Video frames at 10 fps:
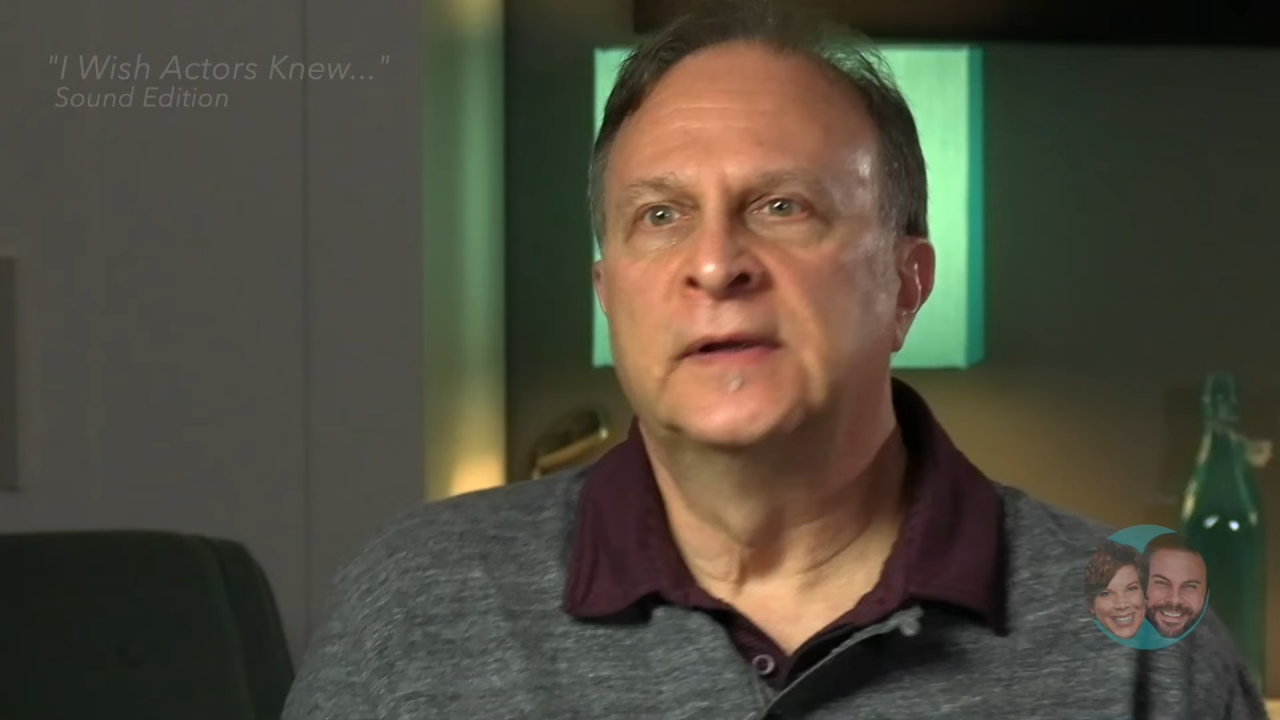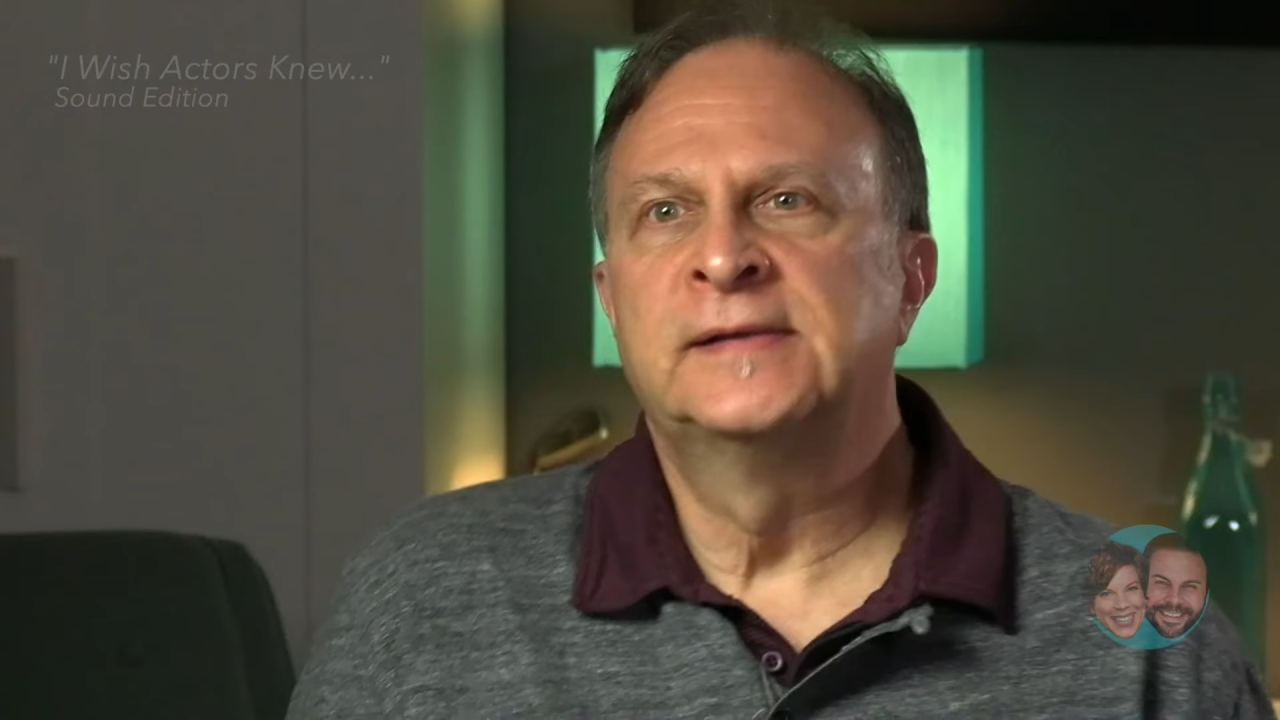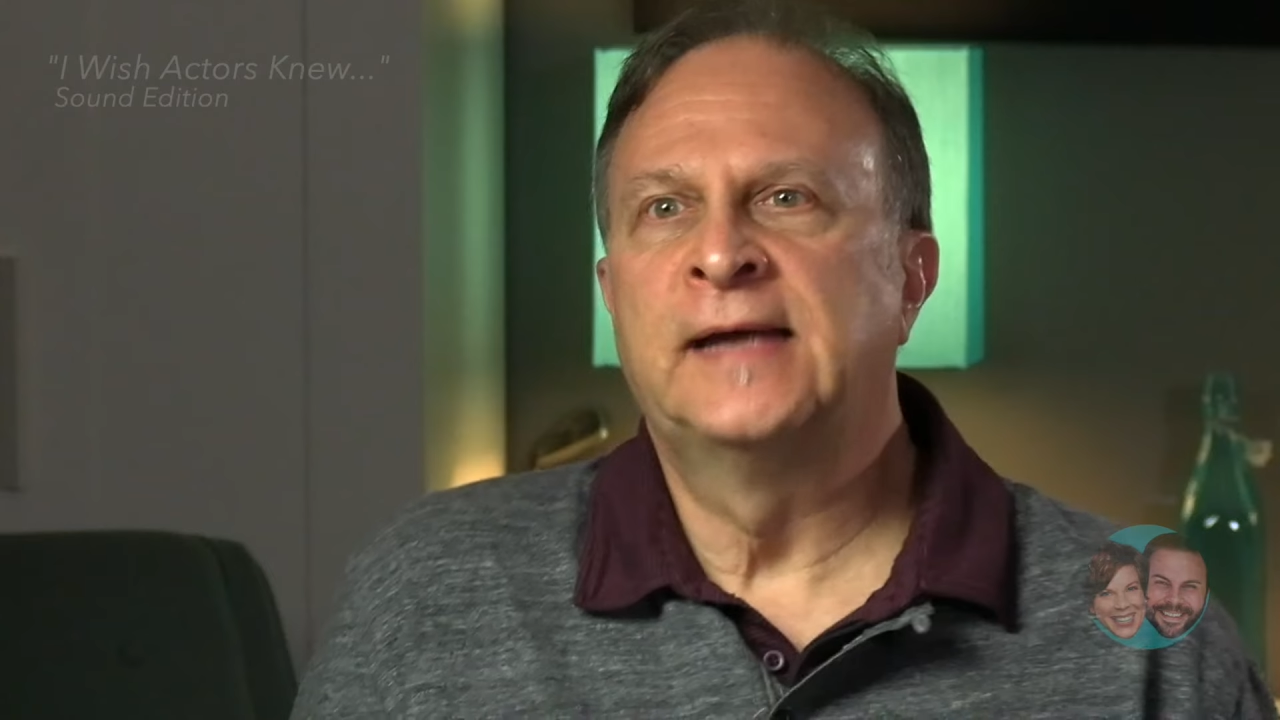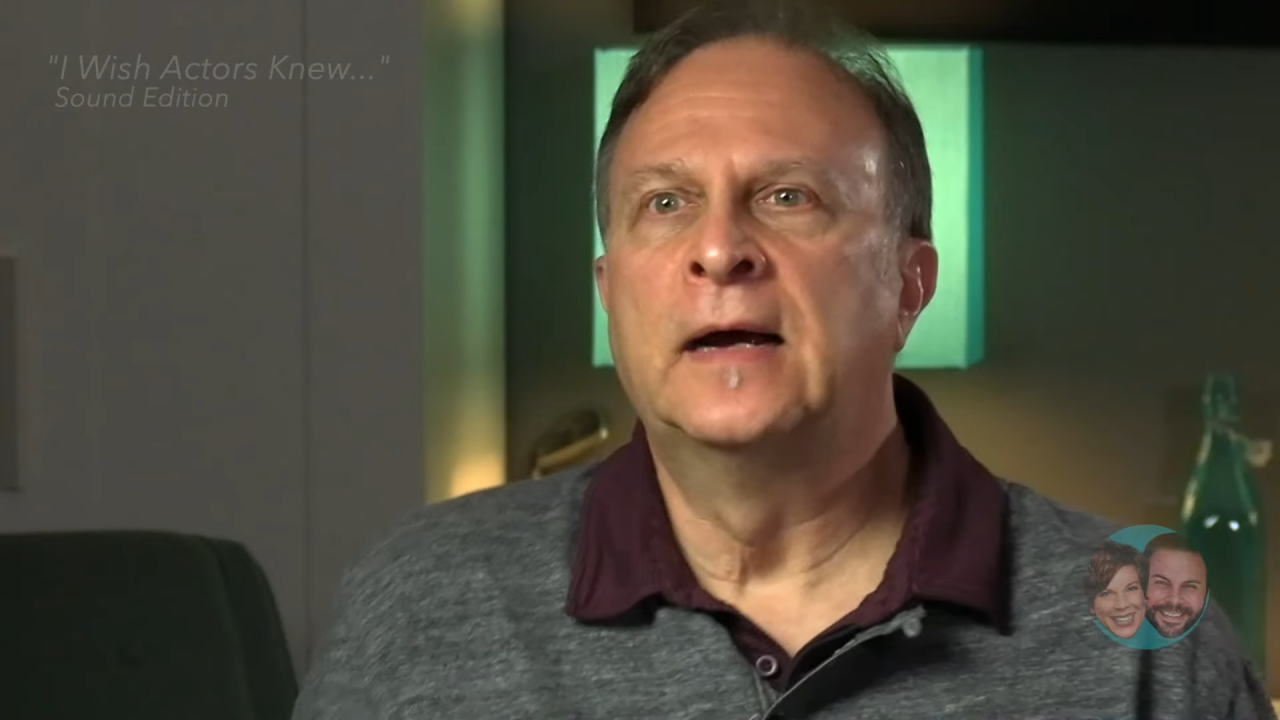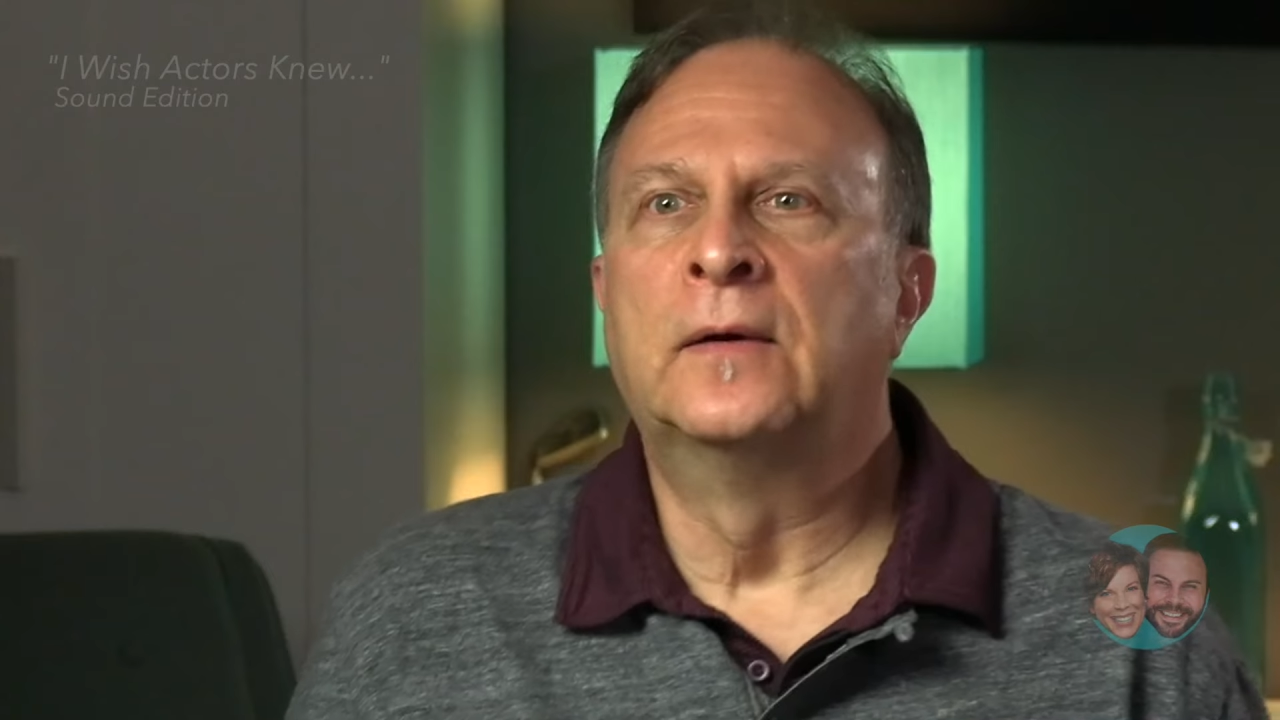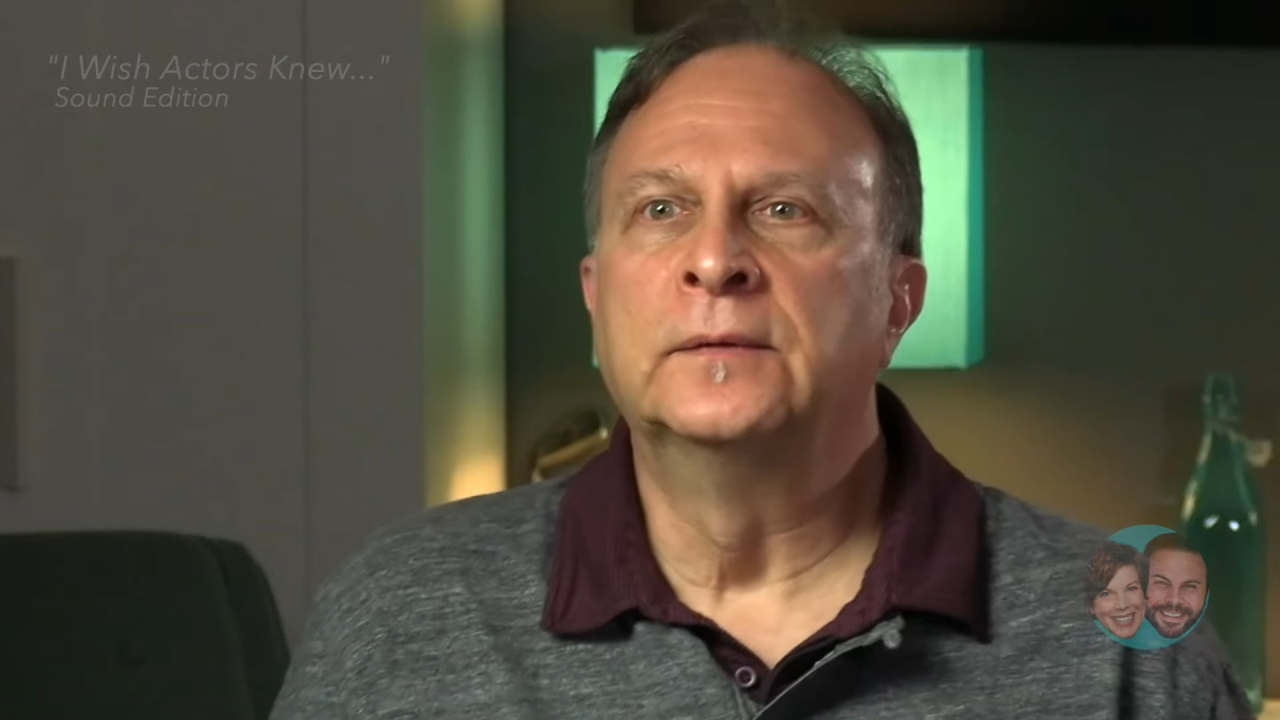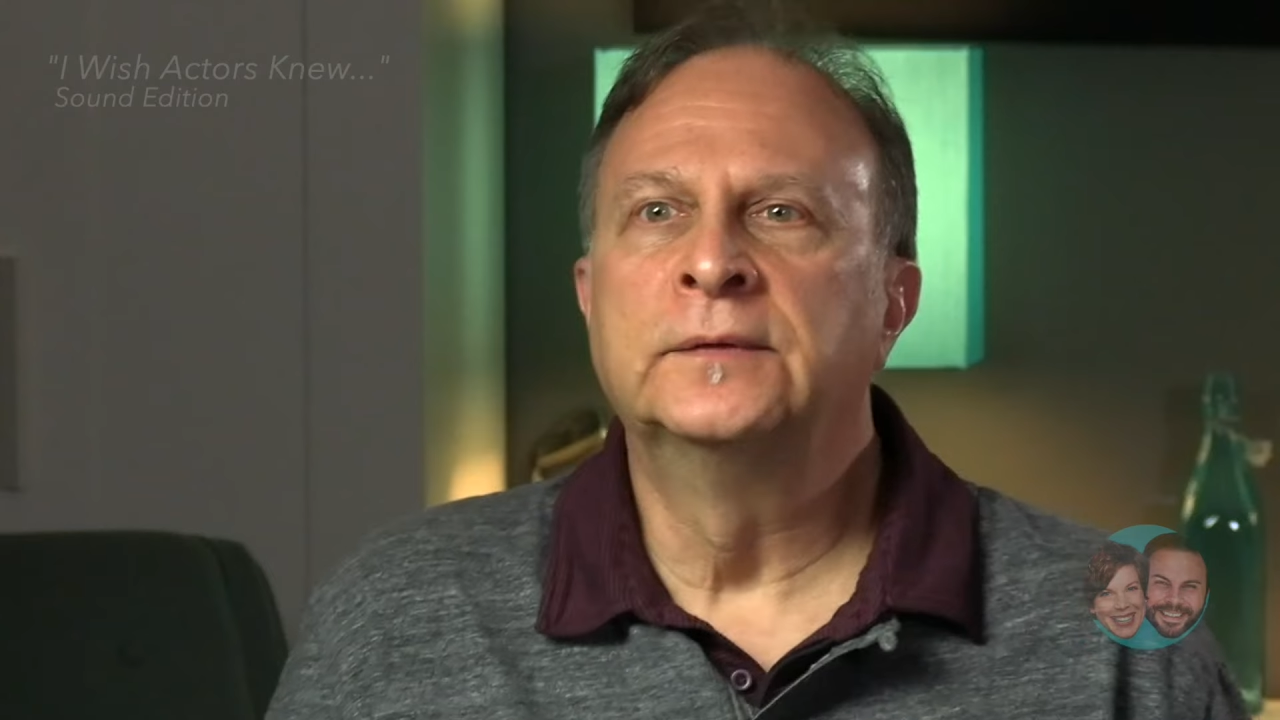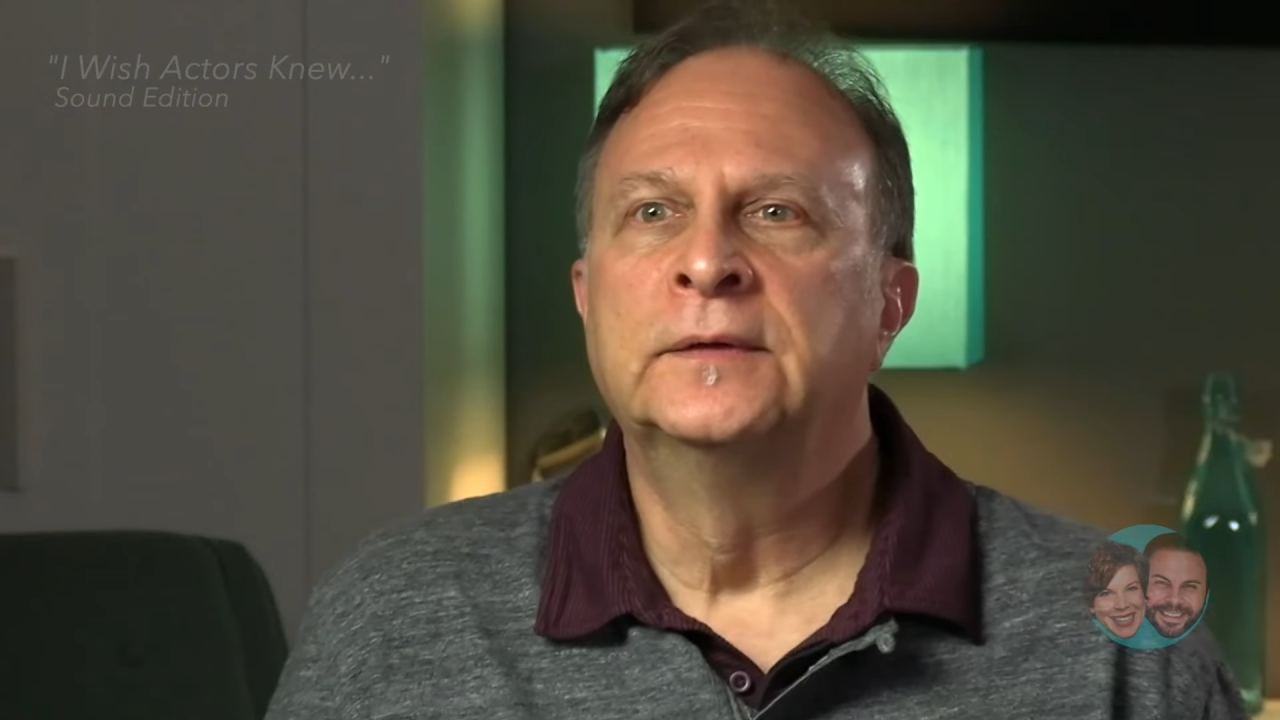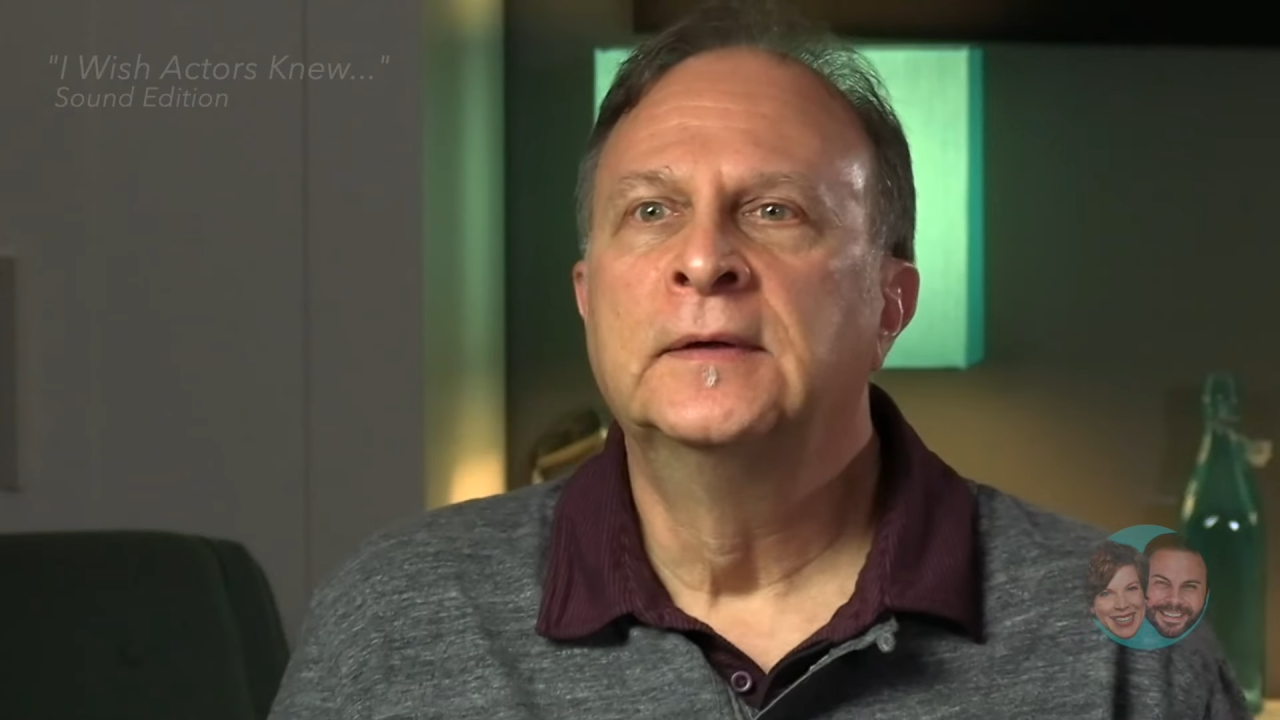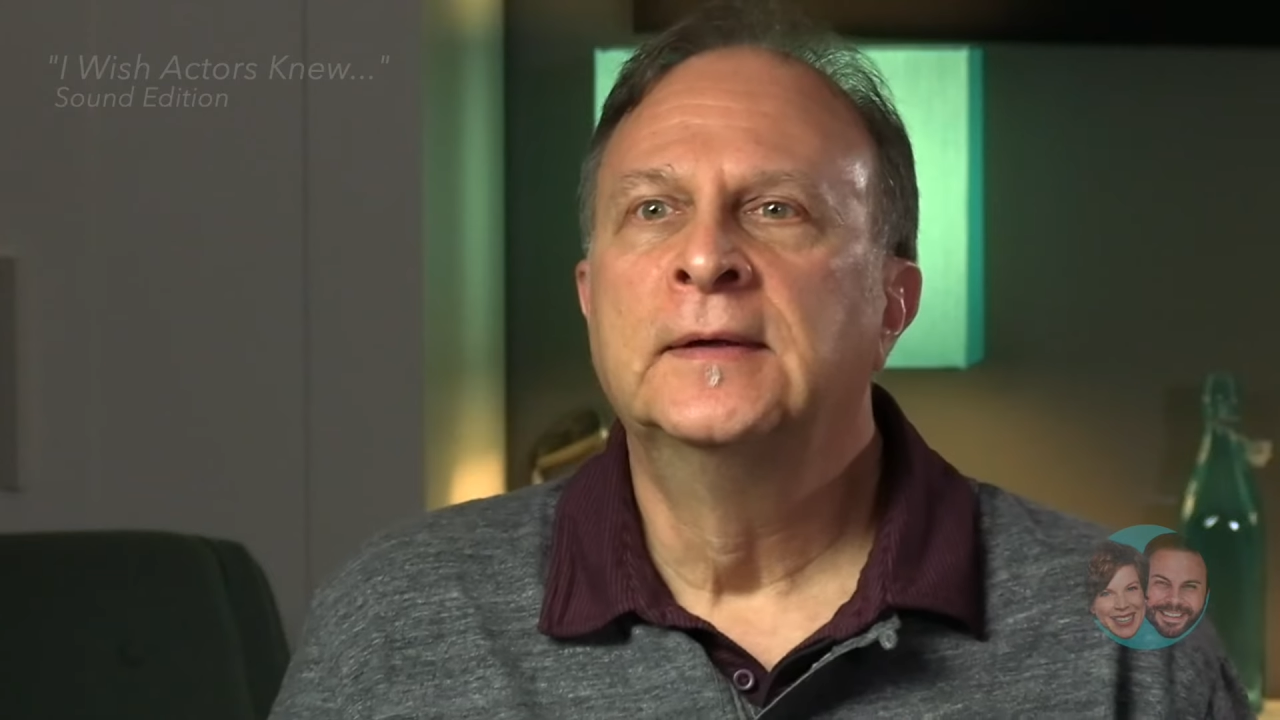with sound,